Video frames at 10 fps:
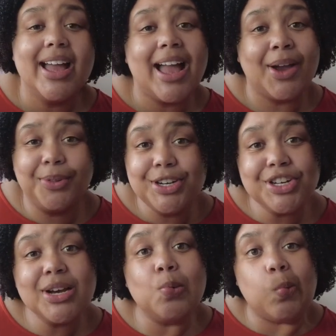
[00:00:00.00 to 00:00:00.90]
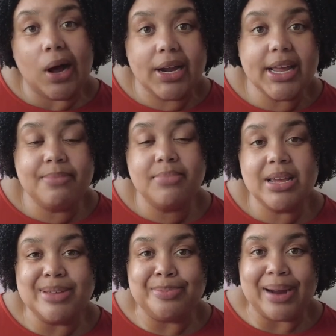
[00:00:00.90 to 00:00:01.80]
I only took one
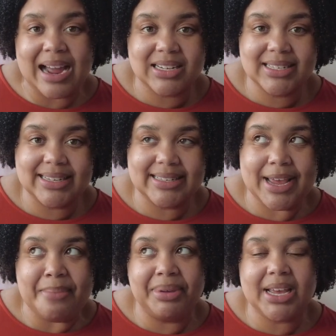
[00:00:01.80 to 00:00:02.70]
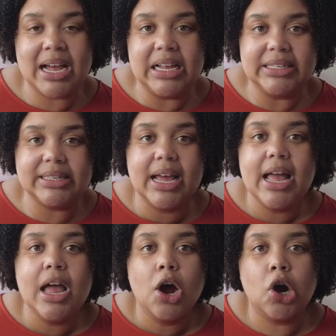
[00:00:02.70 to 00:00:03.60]
NBME practice exam because
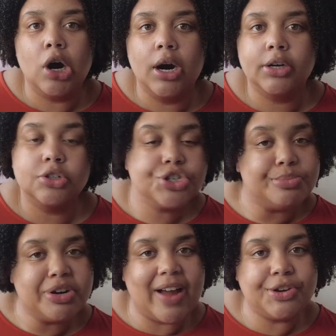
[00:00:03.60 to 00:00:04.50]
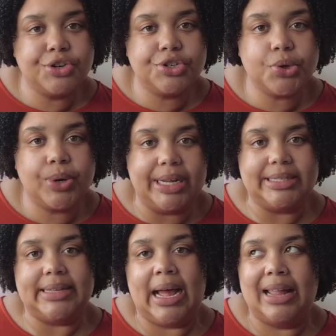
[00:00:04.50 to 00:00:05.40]
our clerkship directors told us
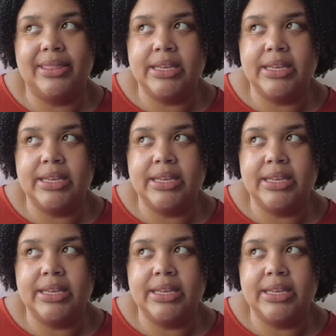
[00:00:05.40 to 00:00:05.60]
that